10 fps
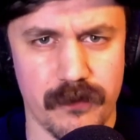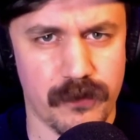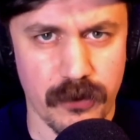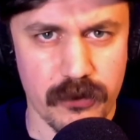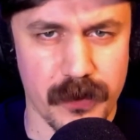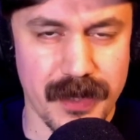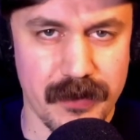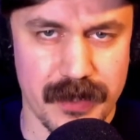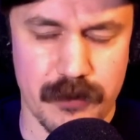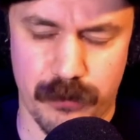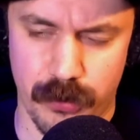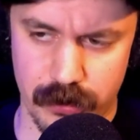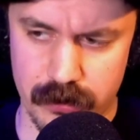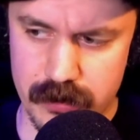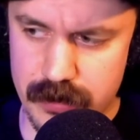First, without any
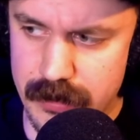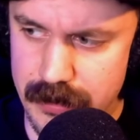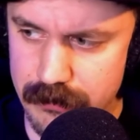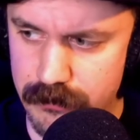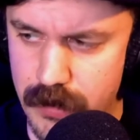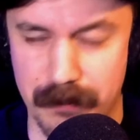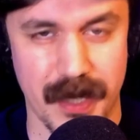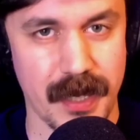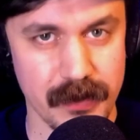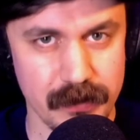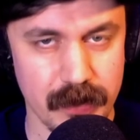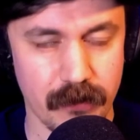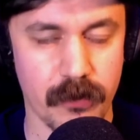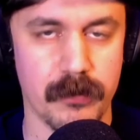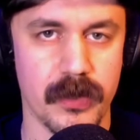spoilers, the pacing
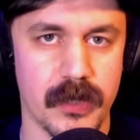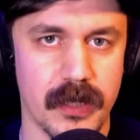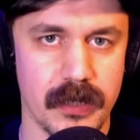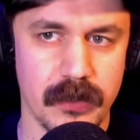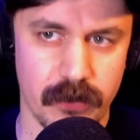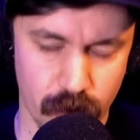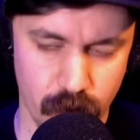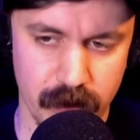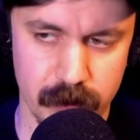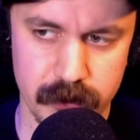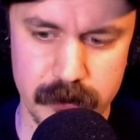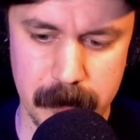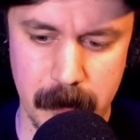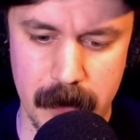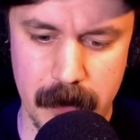of the book is incredible.
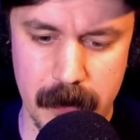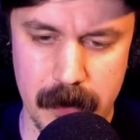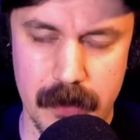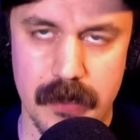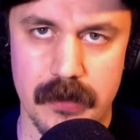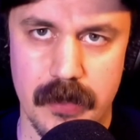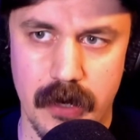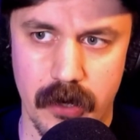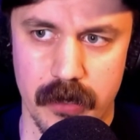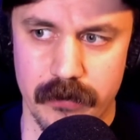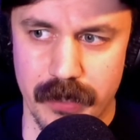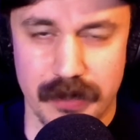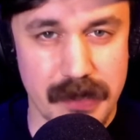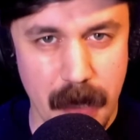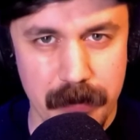There is a
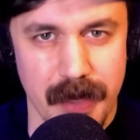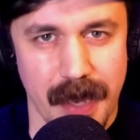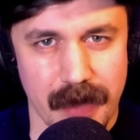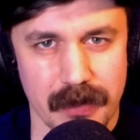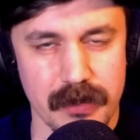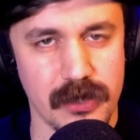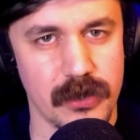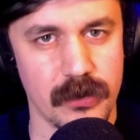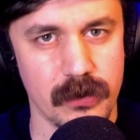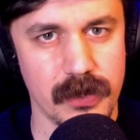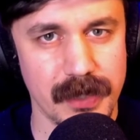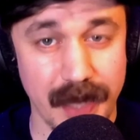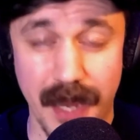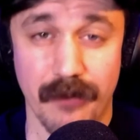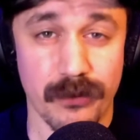depth added to
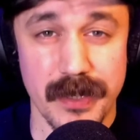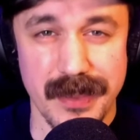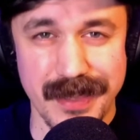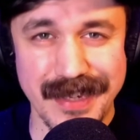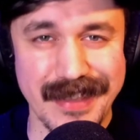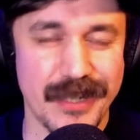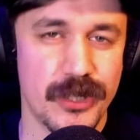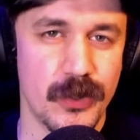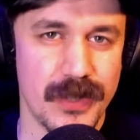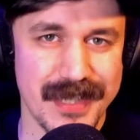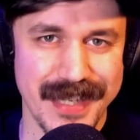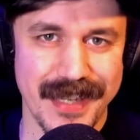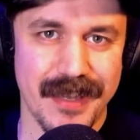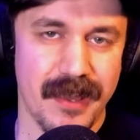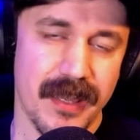everything that you
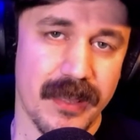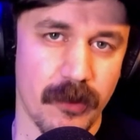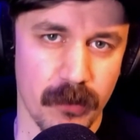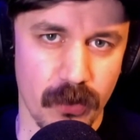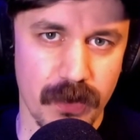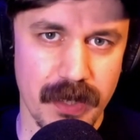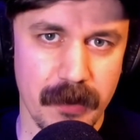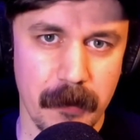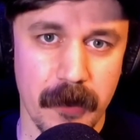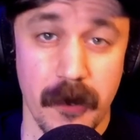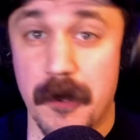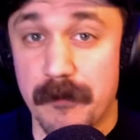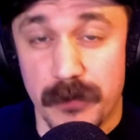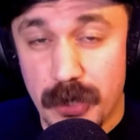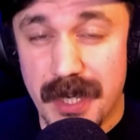see in the movie.
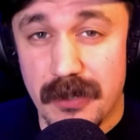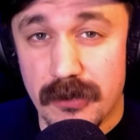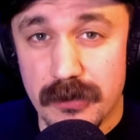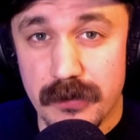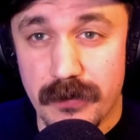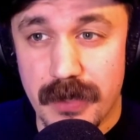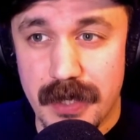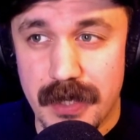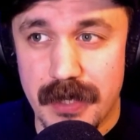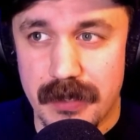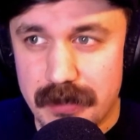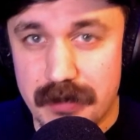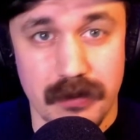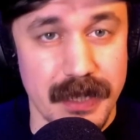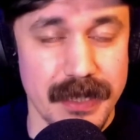You get all of the
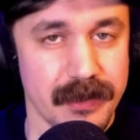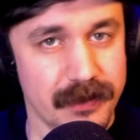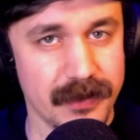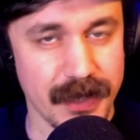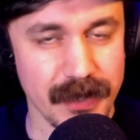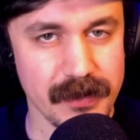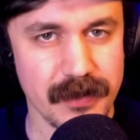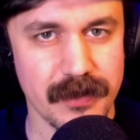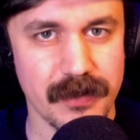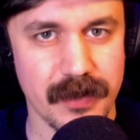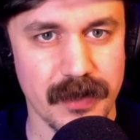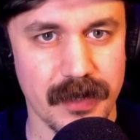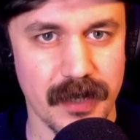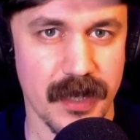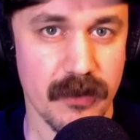deleted scenes
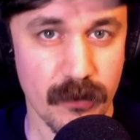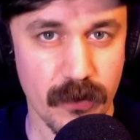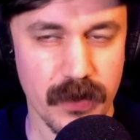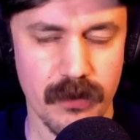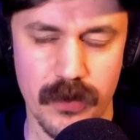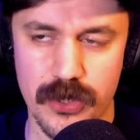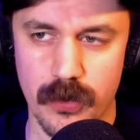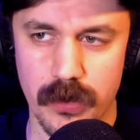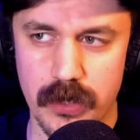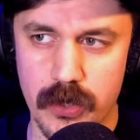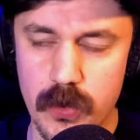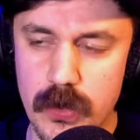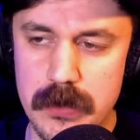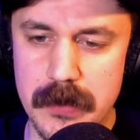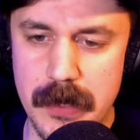in the movie, which are really cool.